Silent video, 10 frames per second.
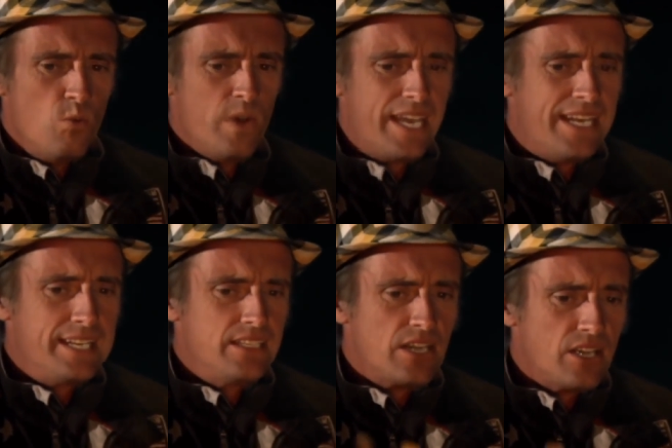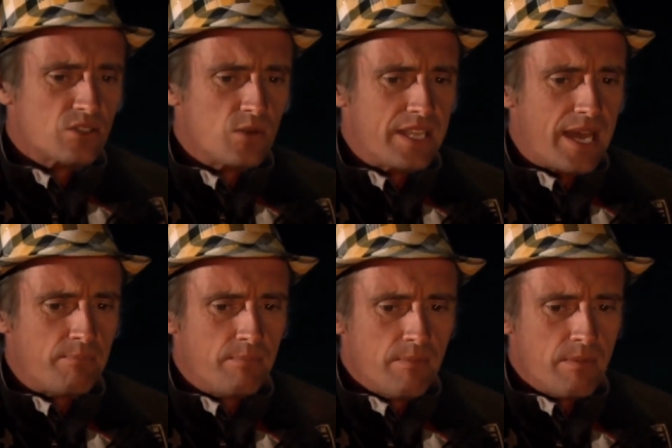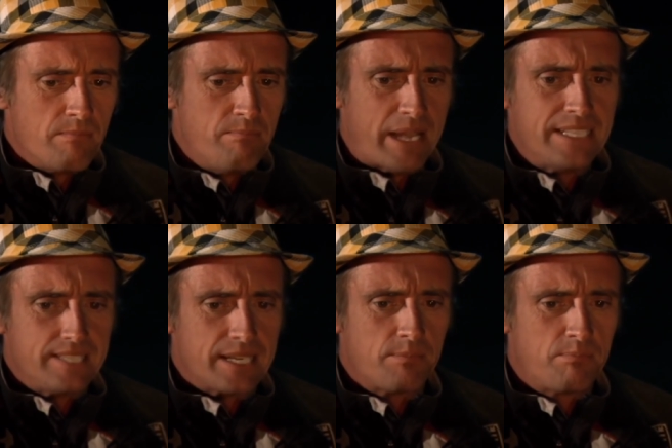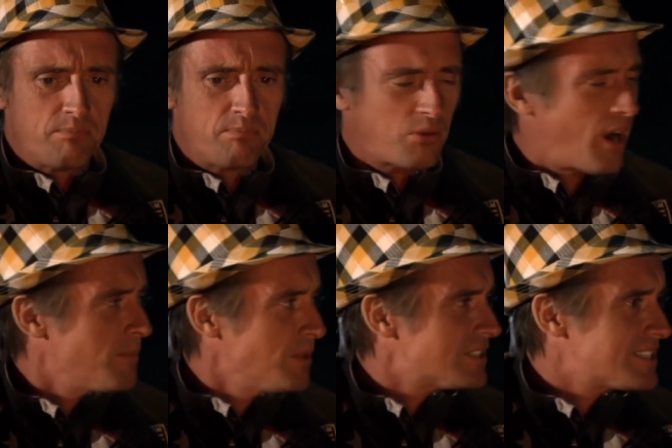We're getting in touch with our basic I'm trying to make primal